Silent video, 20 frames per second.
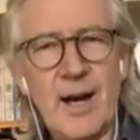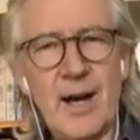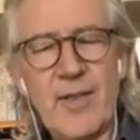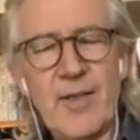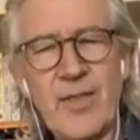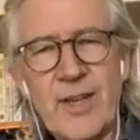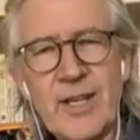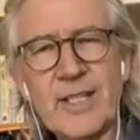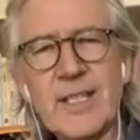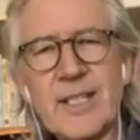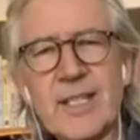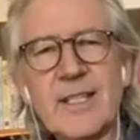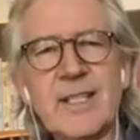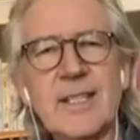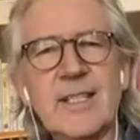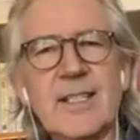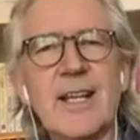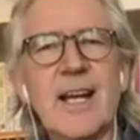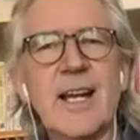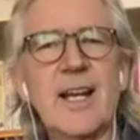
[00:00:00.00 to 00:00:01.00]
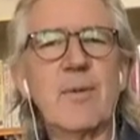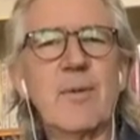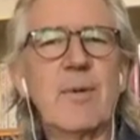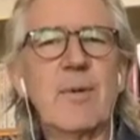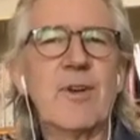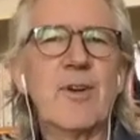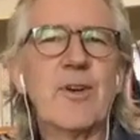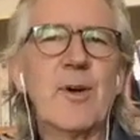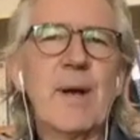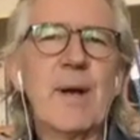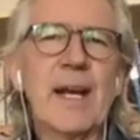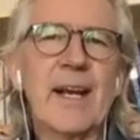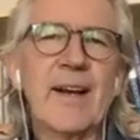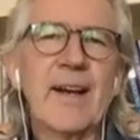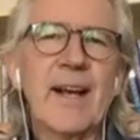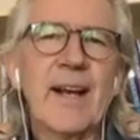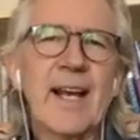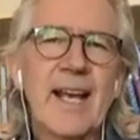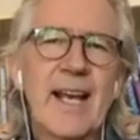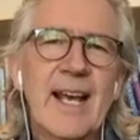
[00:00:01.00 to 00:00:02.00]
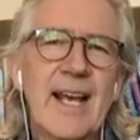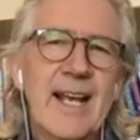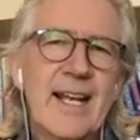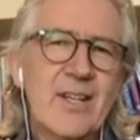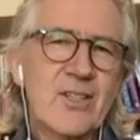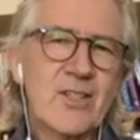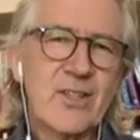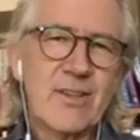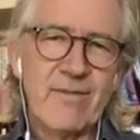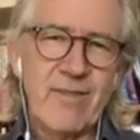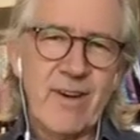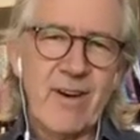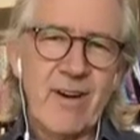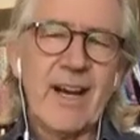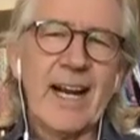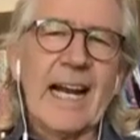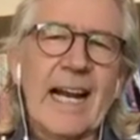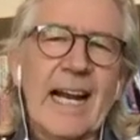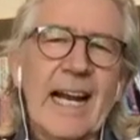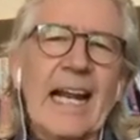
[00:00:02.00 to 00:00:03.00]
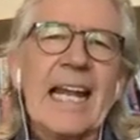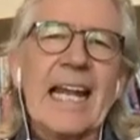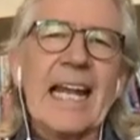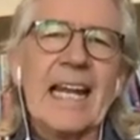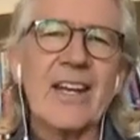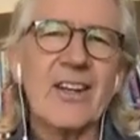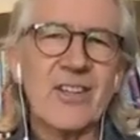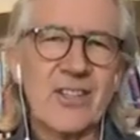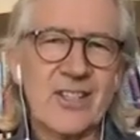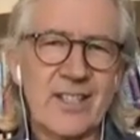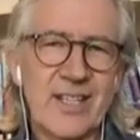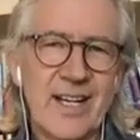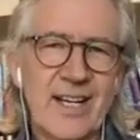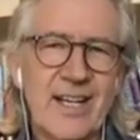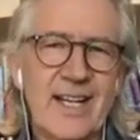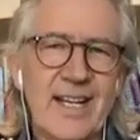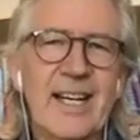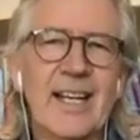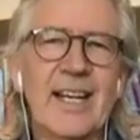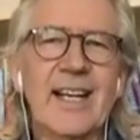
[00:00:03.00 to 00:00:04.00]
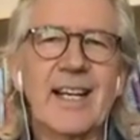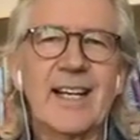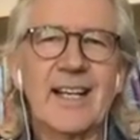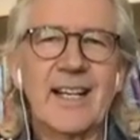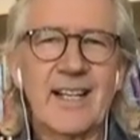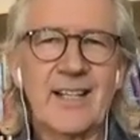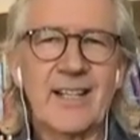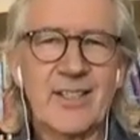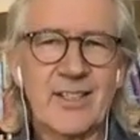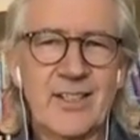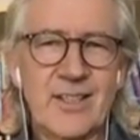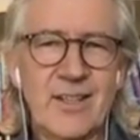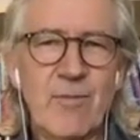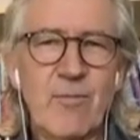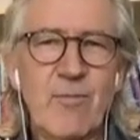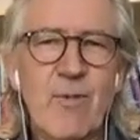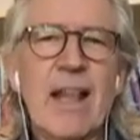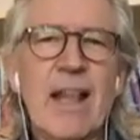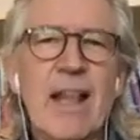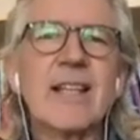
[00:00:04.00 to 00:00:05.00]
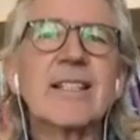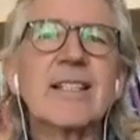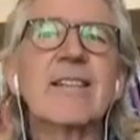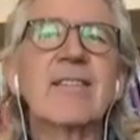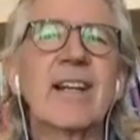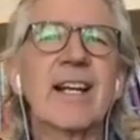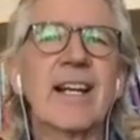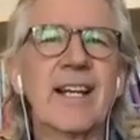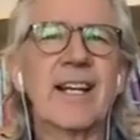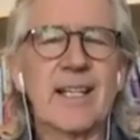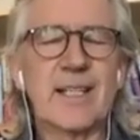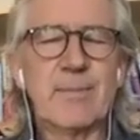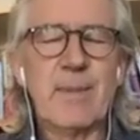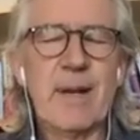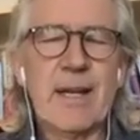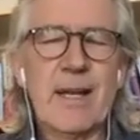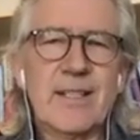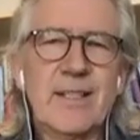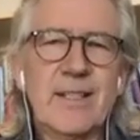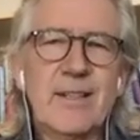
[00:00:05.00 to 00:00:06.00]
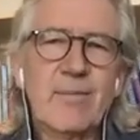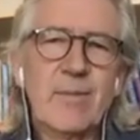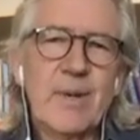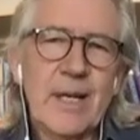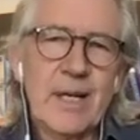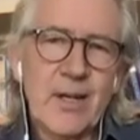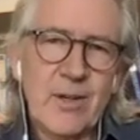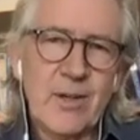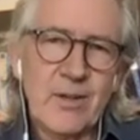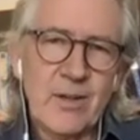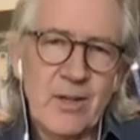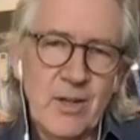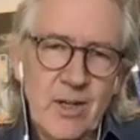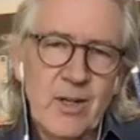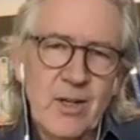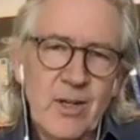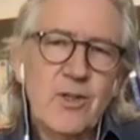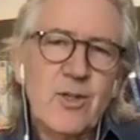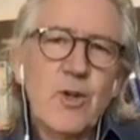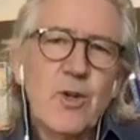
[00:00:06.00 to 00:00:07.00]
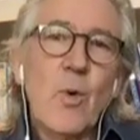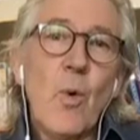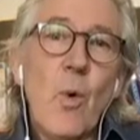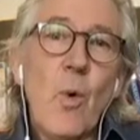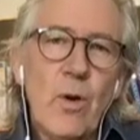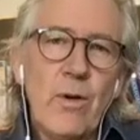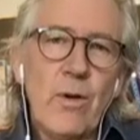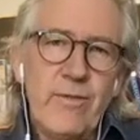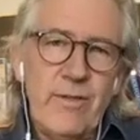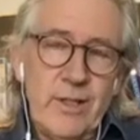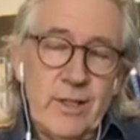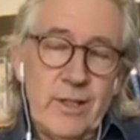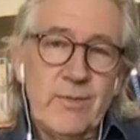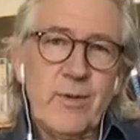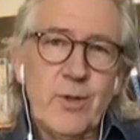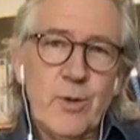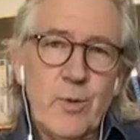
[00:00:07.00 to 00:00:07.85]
This is the study we're doing. It's a very clean study. It's relatively inexpensive. We can do all of this for